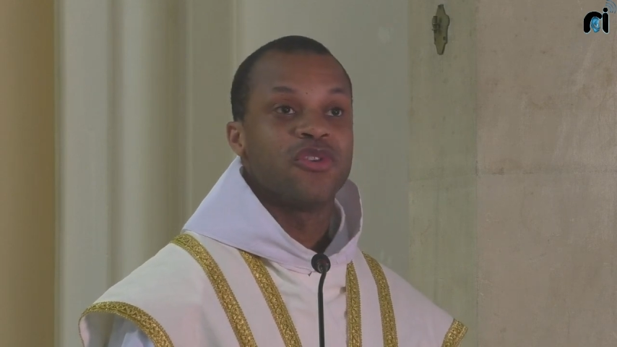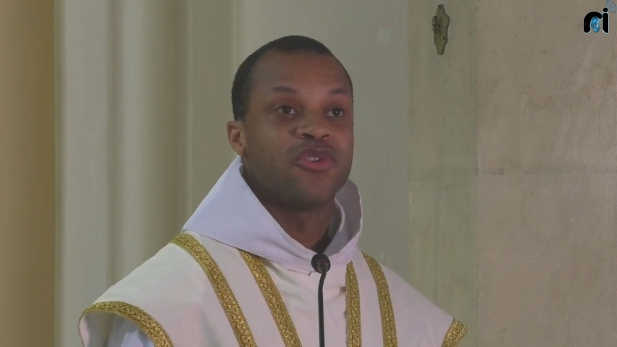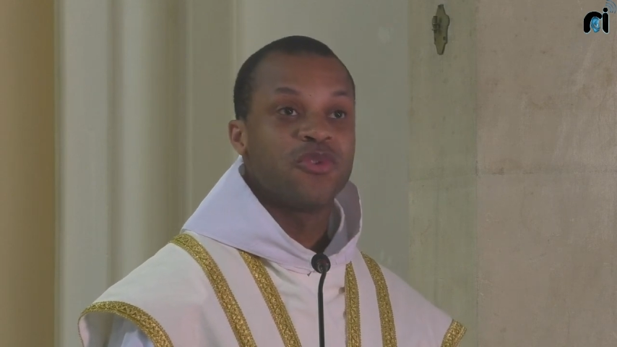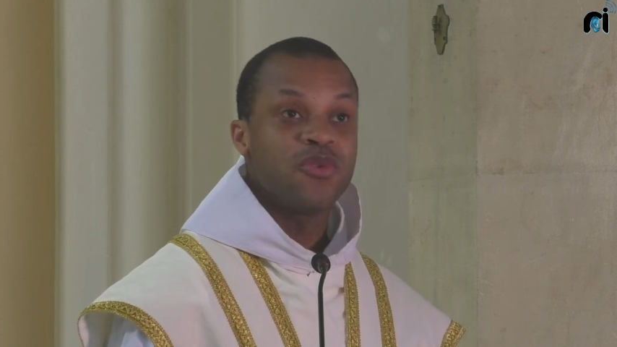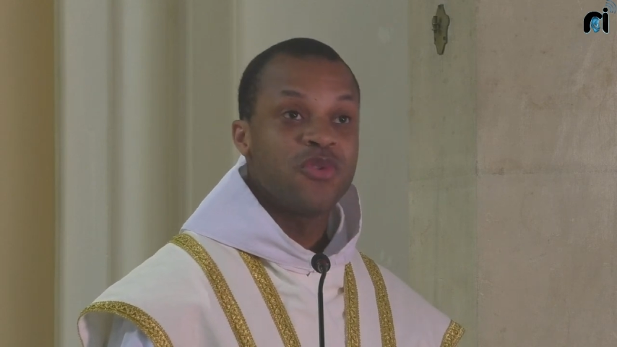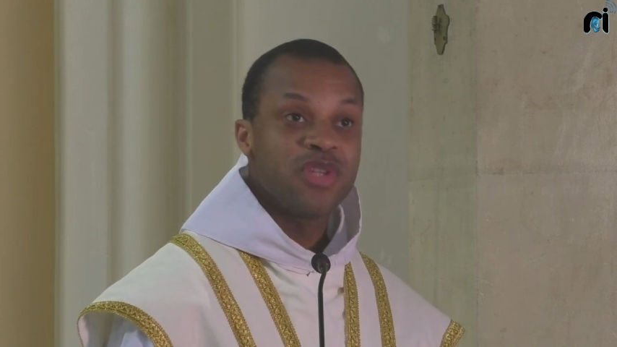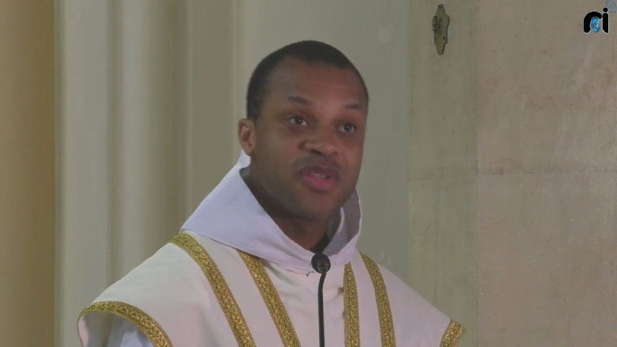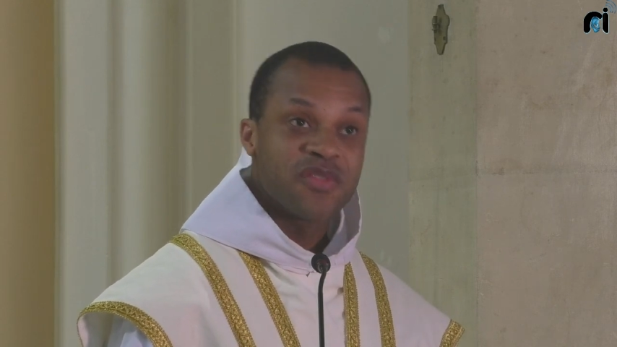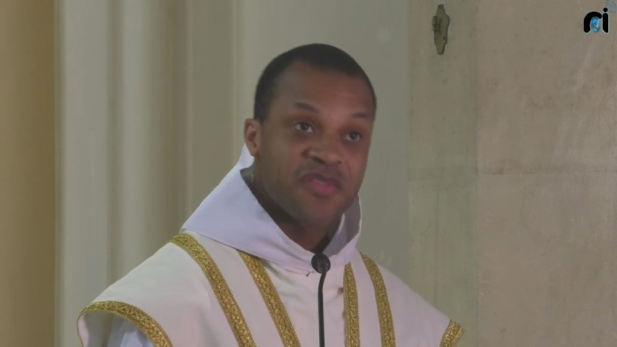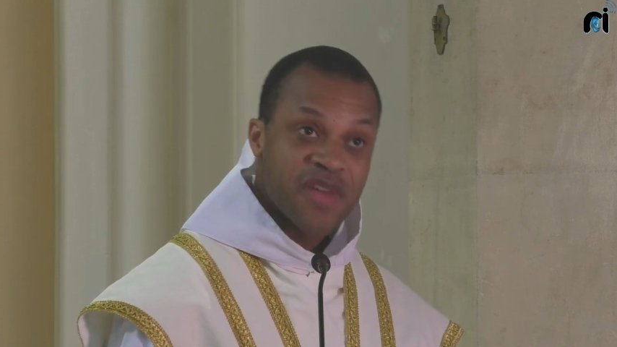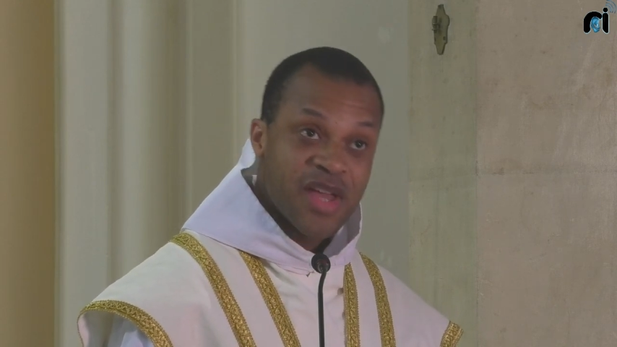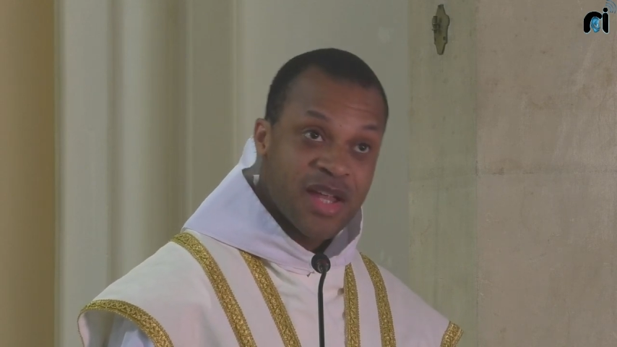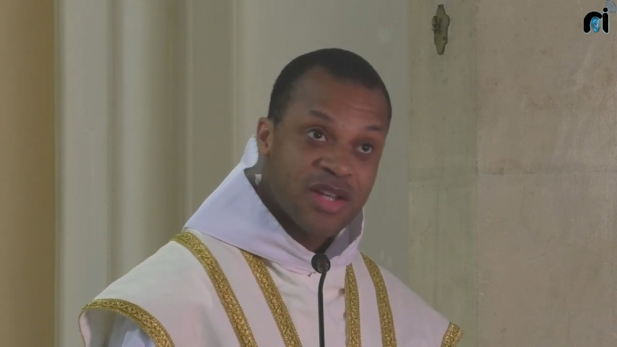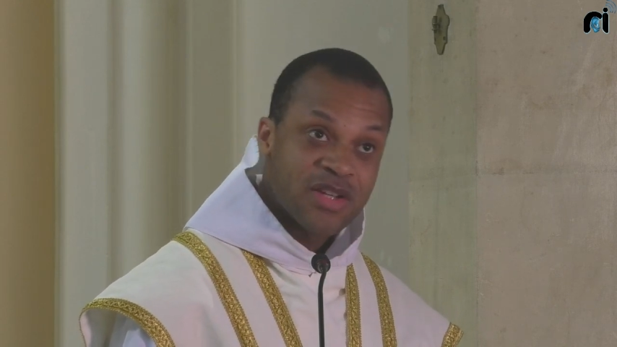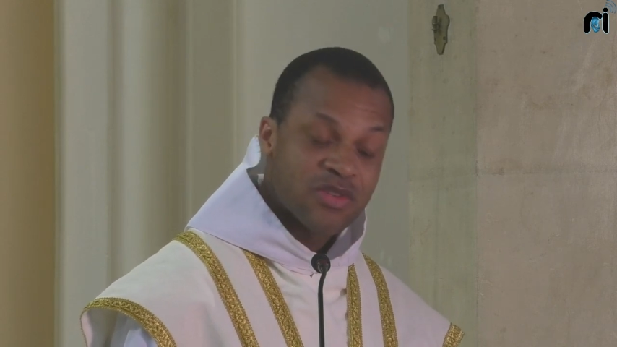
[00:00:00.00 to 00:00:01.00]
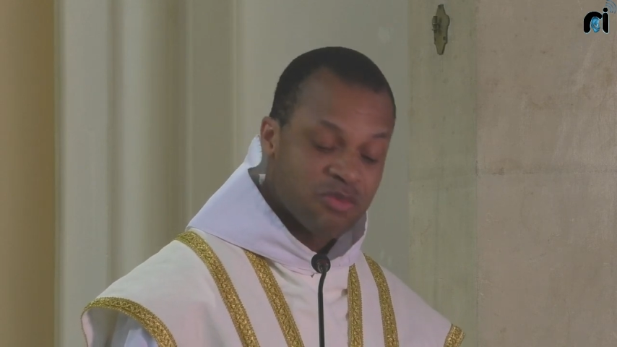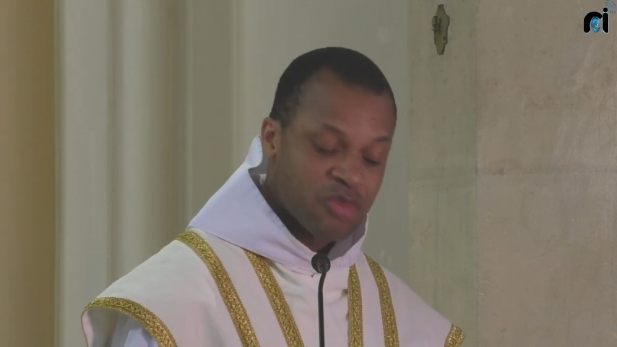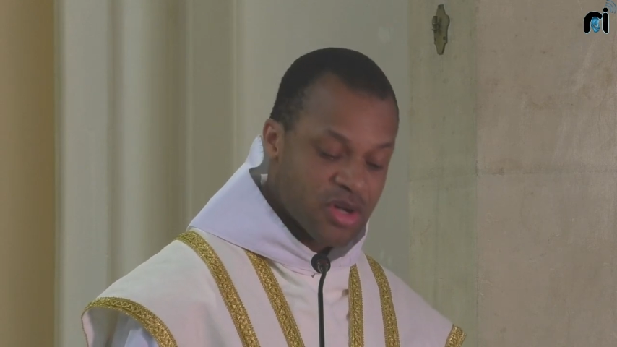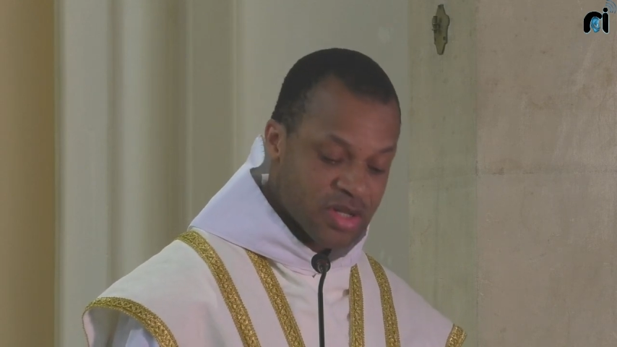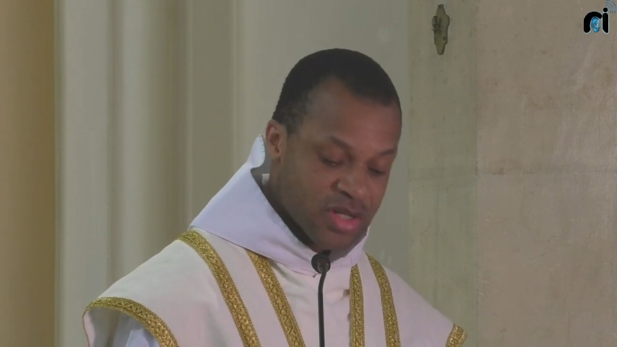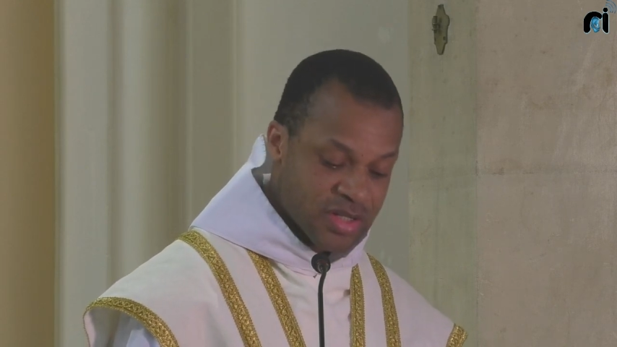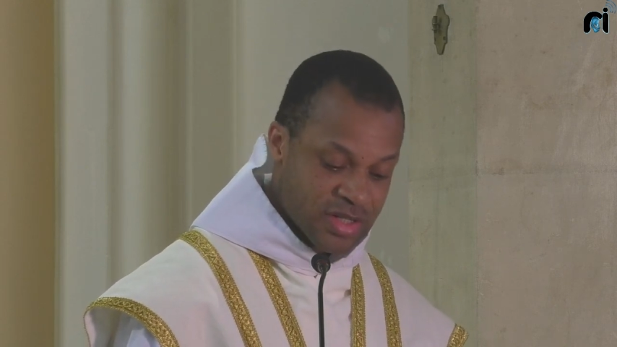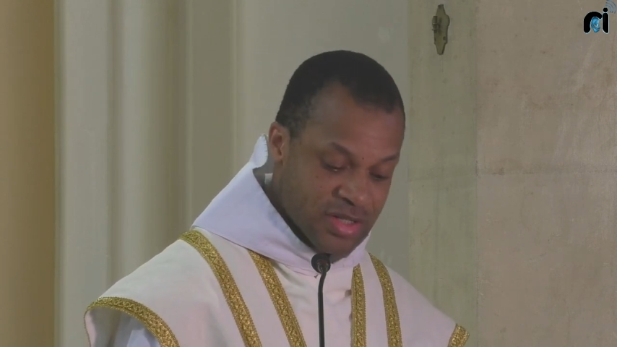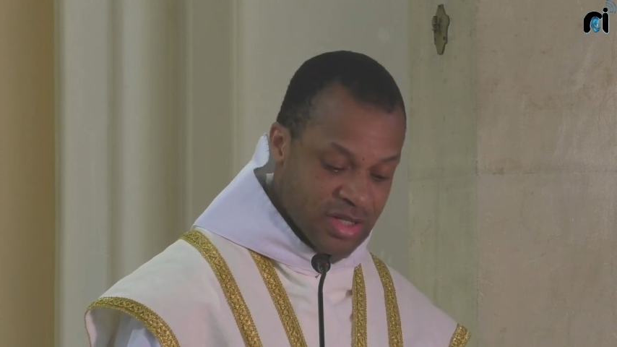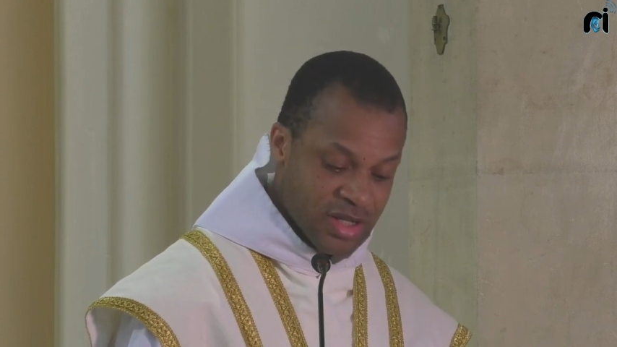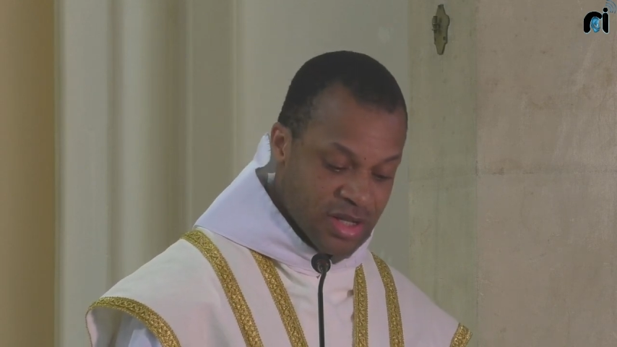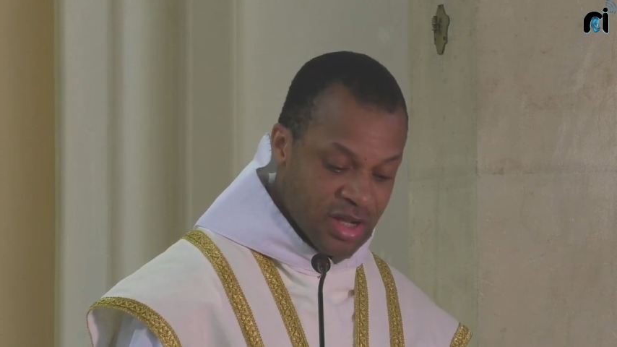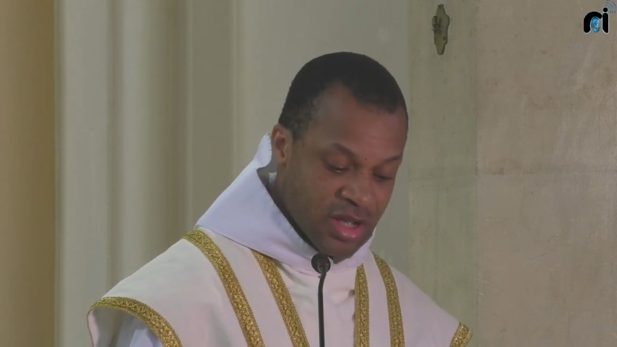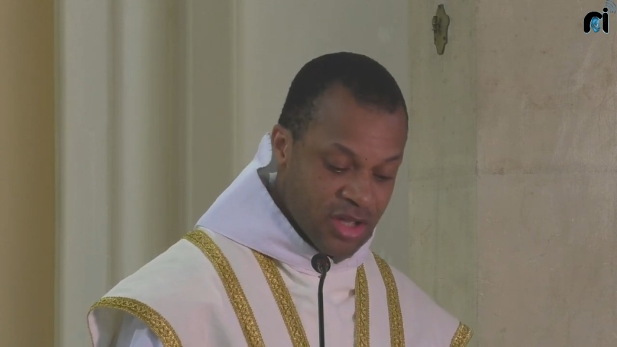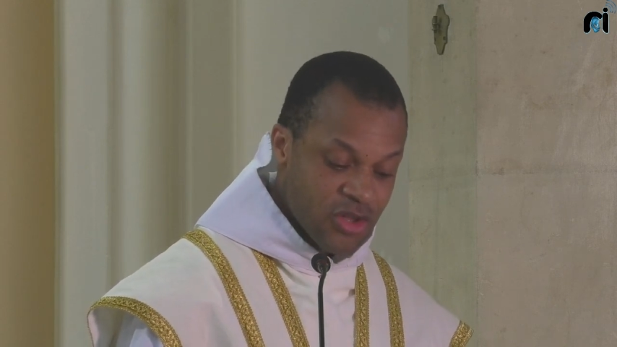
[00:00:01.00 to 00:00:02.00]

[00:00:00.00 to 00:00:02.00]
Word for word: to defend modesty,